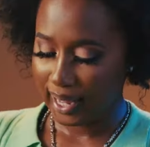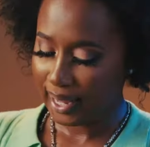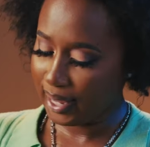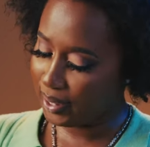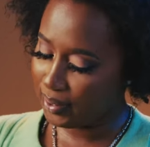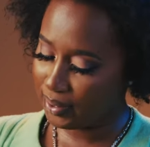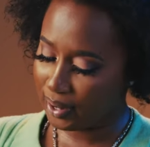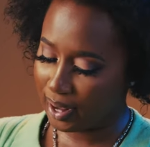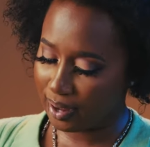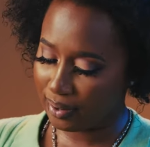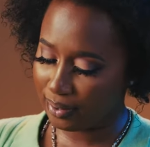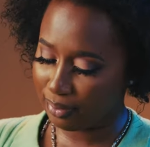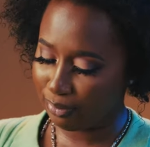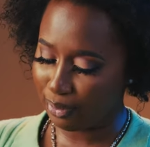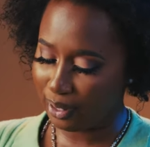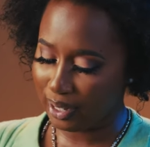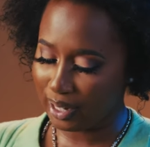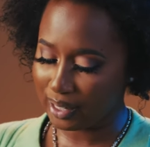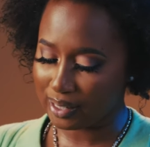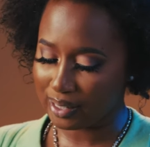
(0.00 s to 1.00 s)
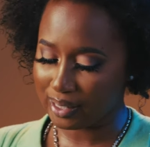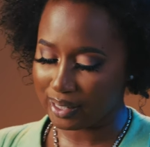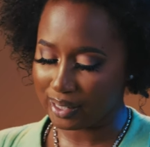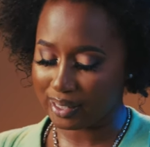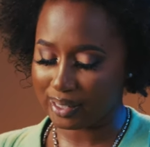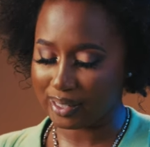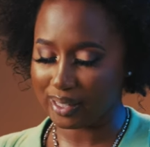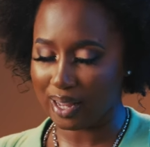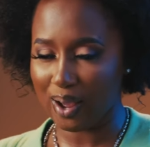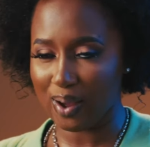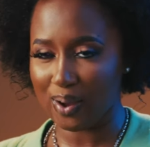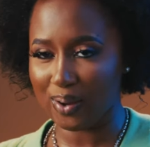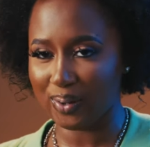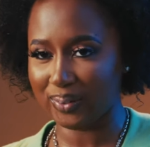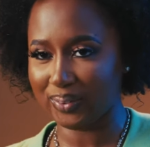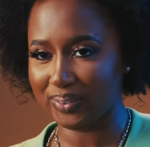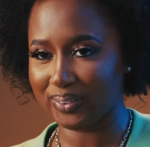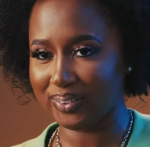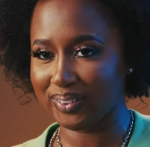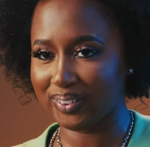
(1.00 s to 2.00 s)
you know, if you listen to the
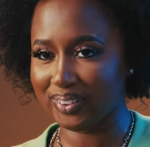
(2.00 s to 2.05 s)
song,